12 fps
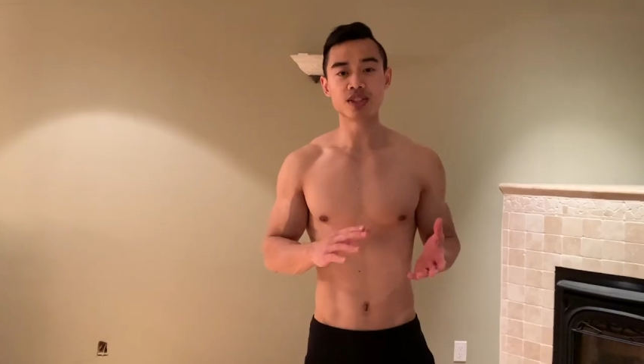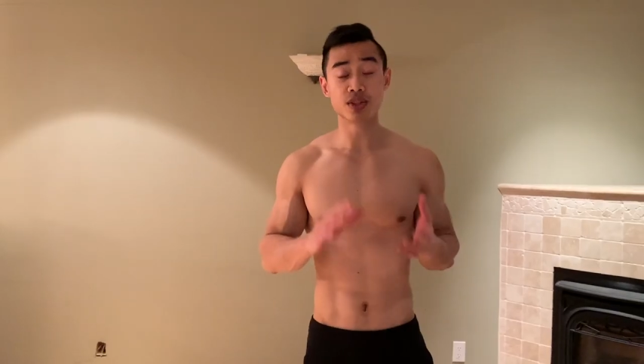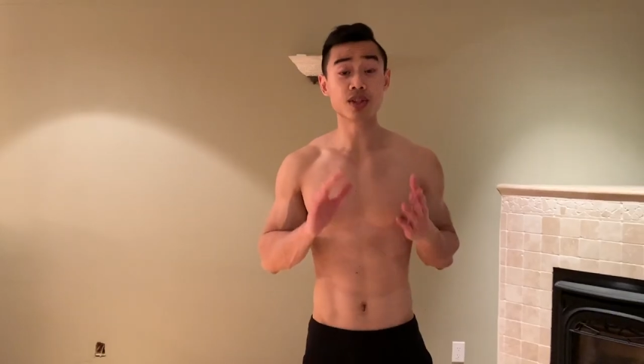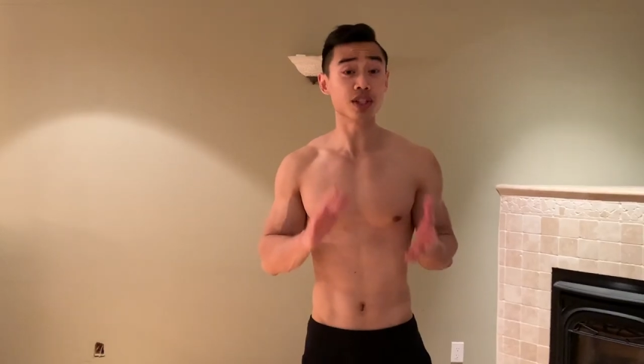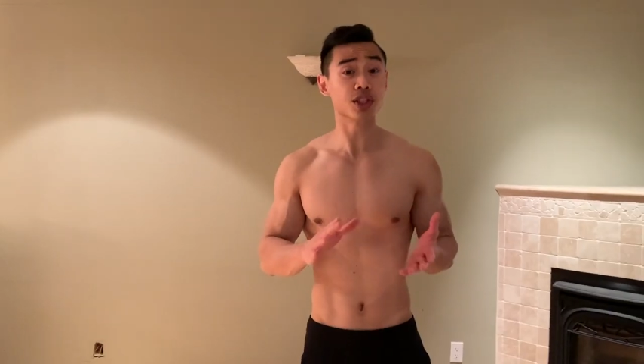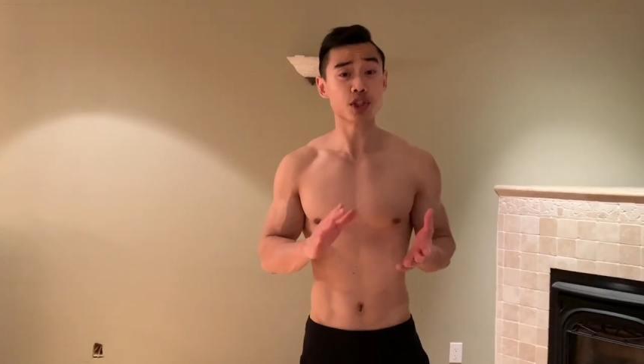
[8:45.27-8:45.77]
So you're
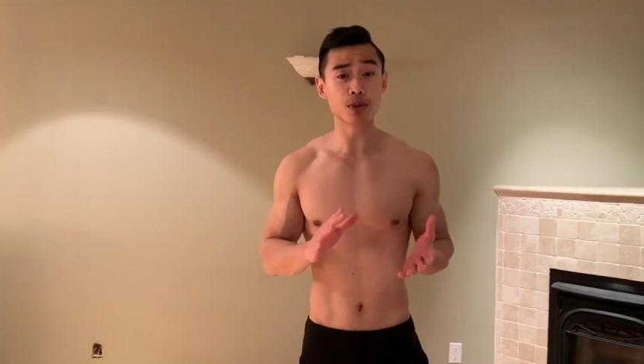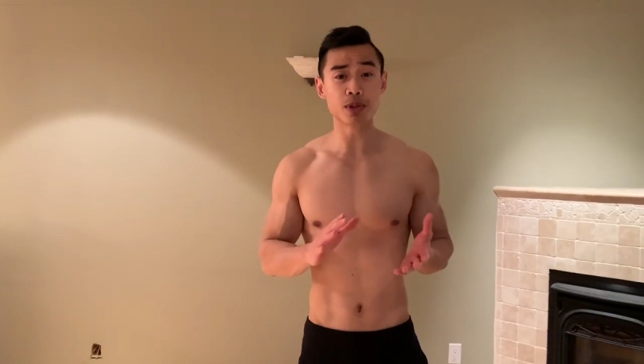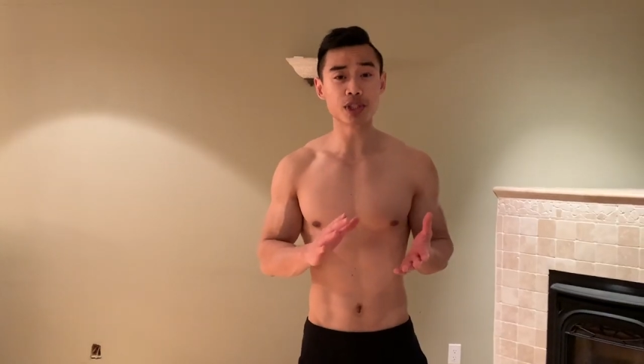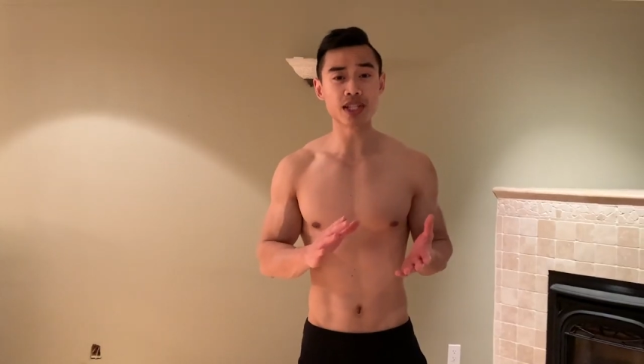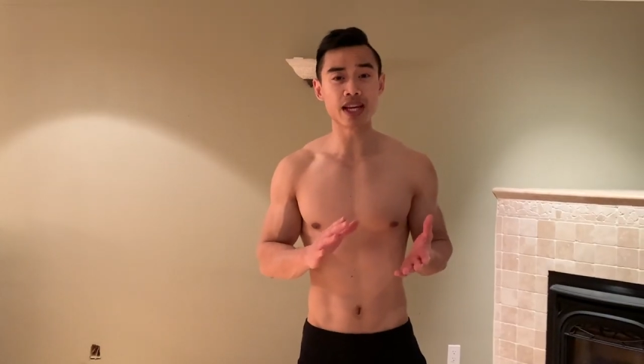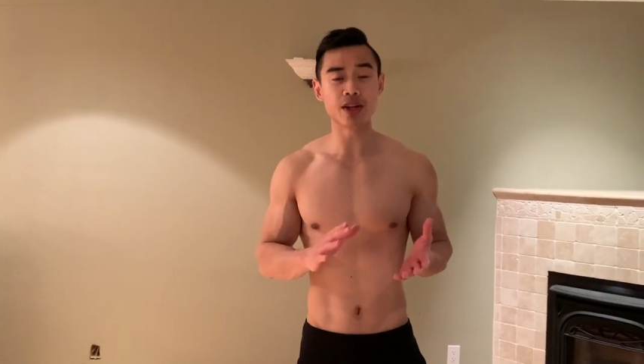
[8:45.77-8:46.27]
gonna
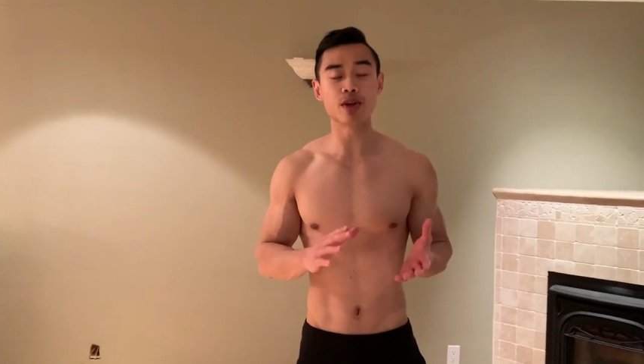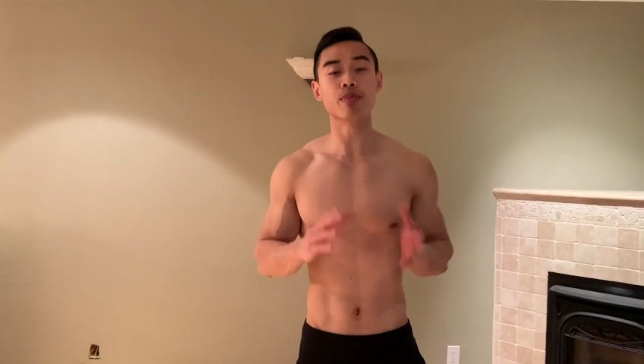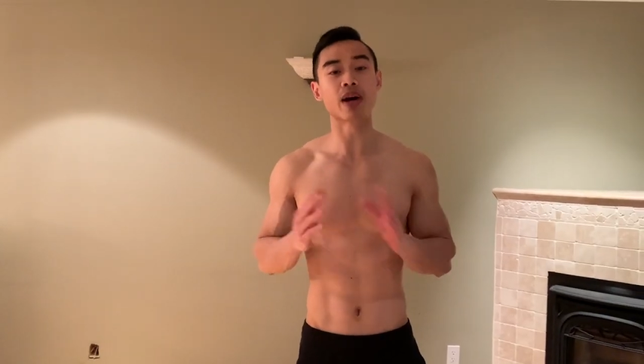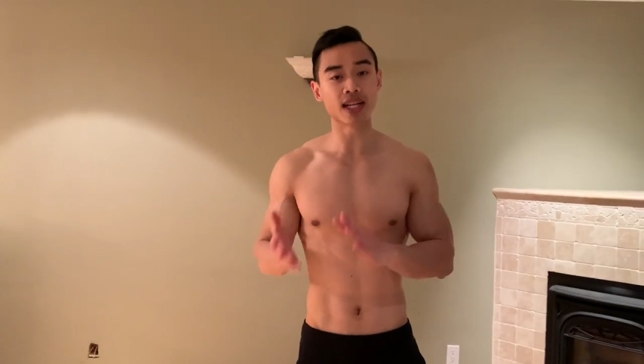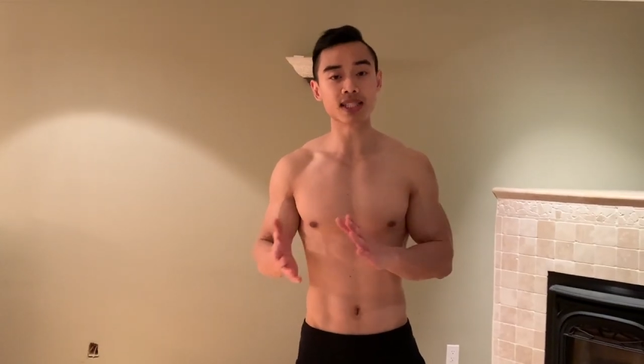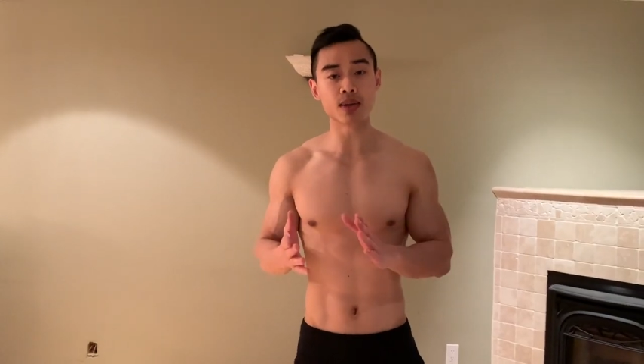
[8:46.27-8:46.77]
superset your
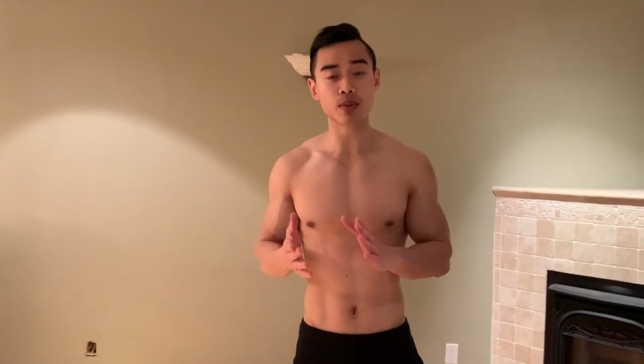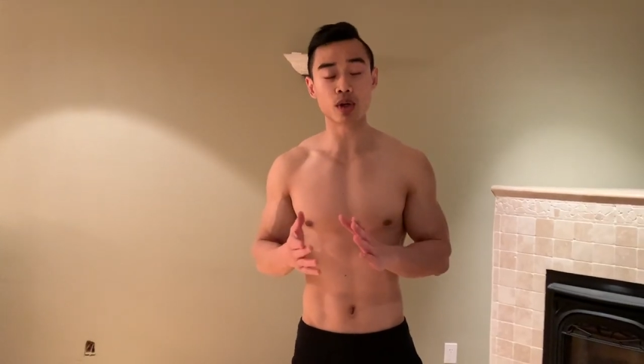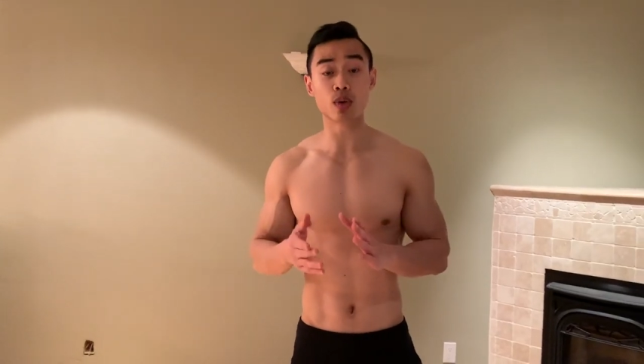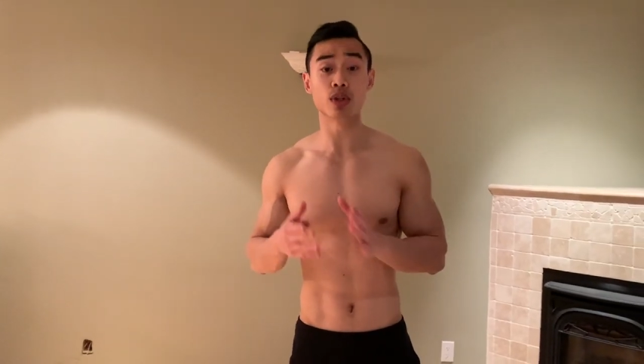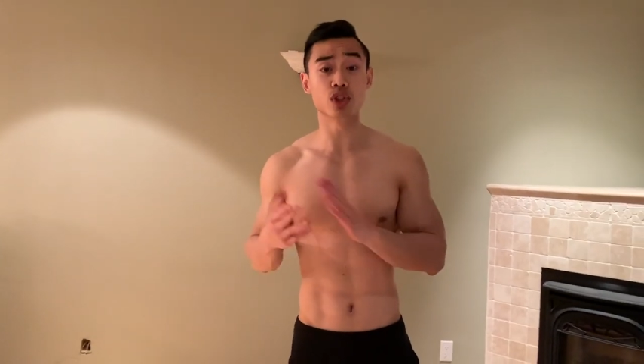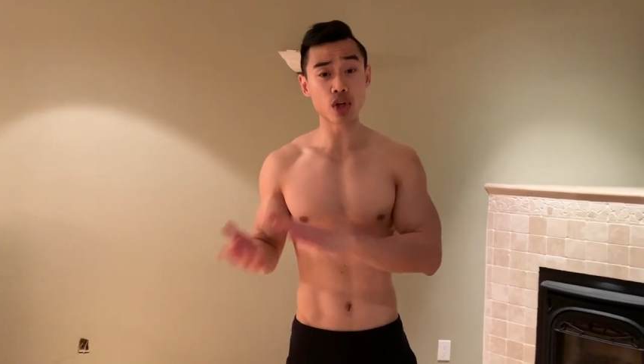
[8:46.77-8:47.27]
bicep work
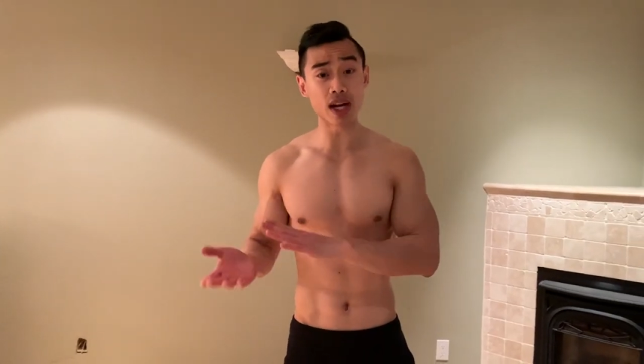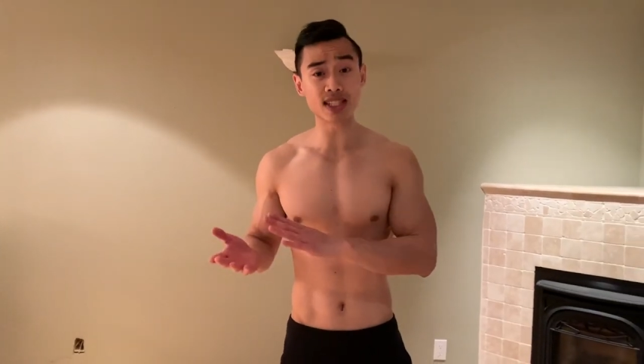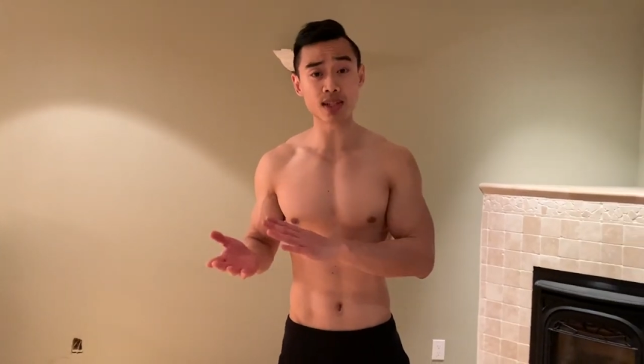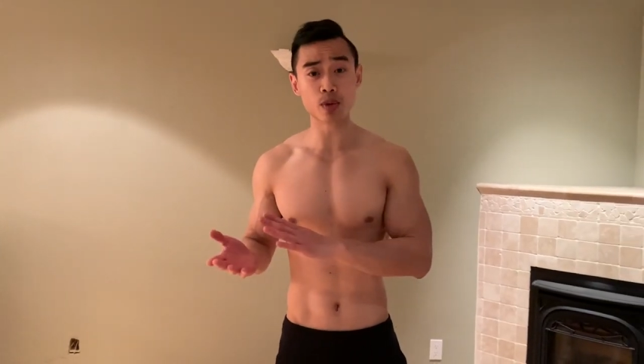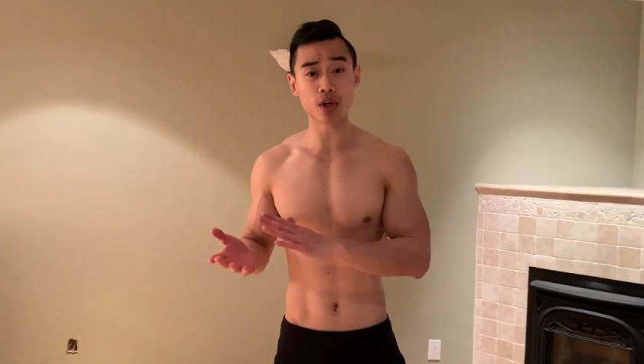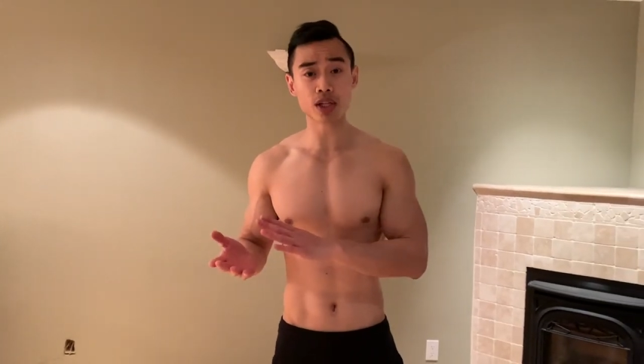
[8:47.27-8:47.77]
with
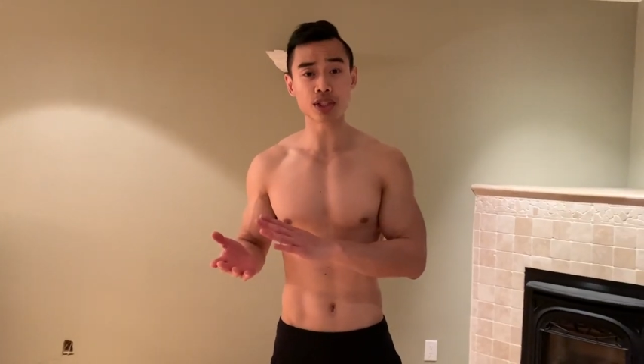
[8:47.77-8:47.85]
tricep work.